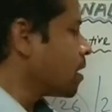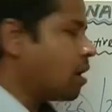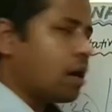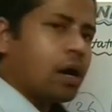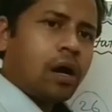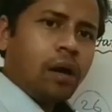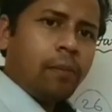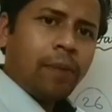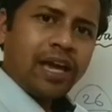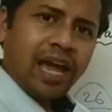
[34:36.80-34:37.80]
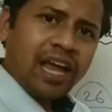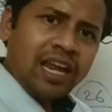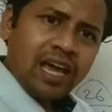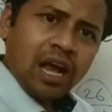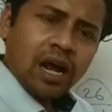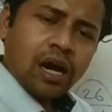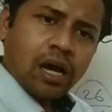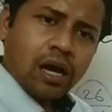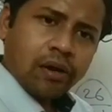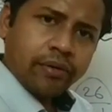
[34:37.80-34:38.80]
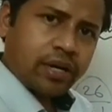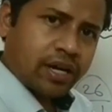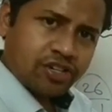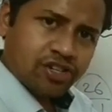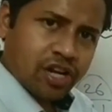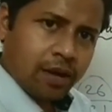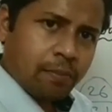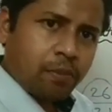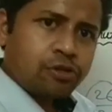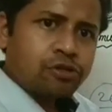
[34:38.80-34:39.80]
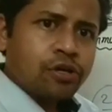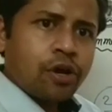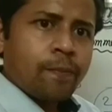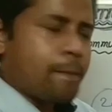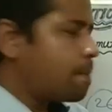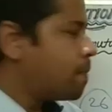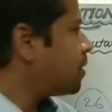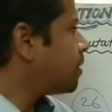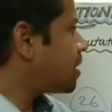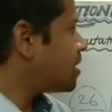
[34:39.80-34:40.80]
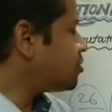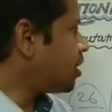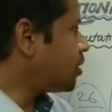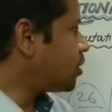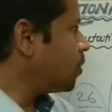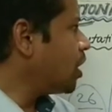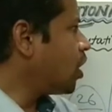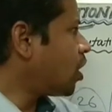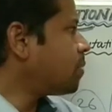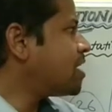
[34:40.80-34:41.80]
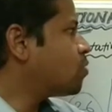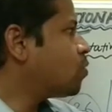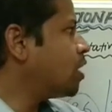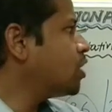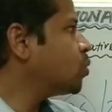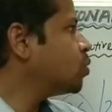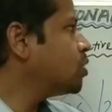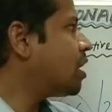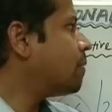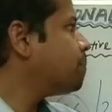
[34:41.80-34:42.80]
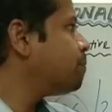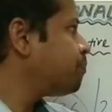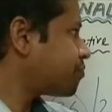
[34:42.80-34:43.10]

by any rational numbers, the result will not be equal to the